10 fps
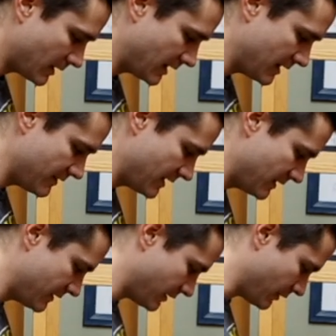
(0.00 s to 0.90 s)

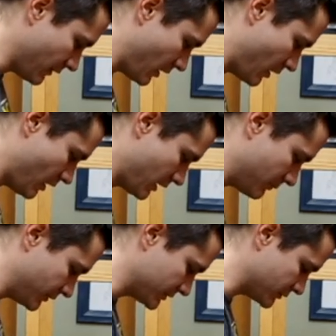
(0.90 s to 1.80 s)
then there are the
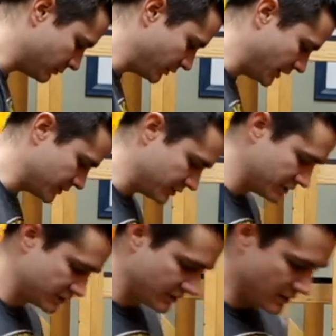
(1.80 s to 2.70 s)
hog bristle
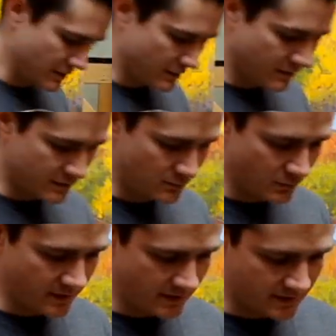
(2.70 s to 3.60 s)
brushes. This
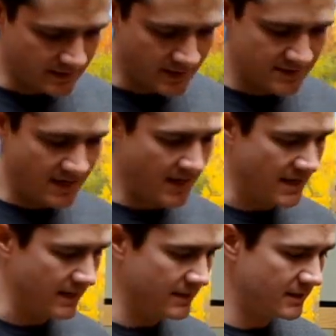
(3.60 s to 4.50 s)
one is a
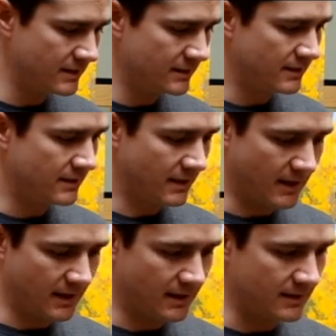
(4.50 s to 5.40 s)
10,
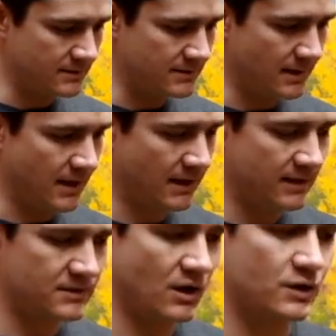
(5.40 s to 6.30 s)
and
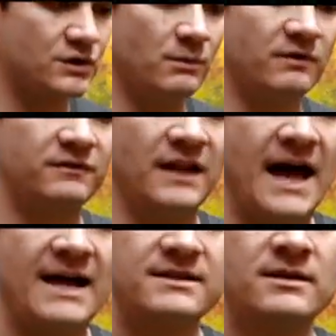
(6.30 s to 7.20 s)
it's also a
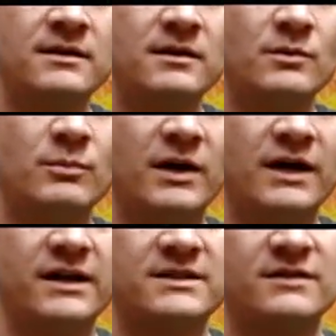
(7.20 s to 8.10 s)
flat,
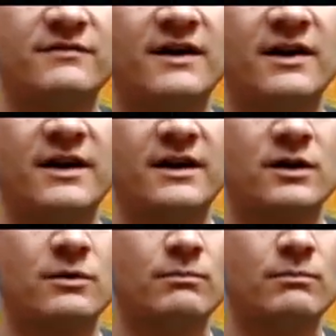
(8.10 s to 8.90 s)
but it's a very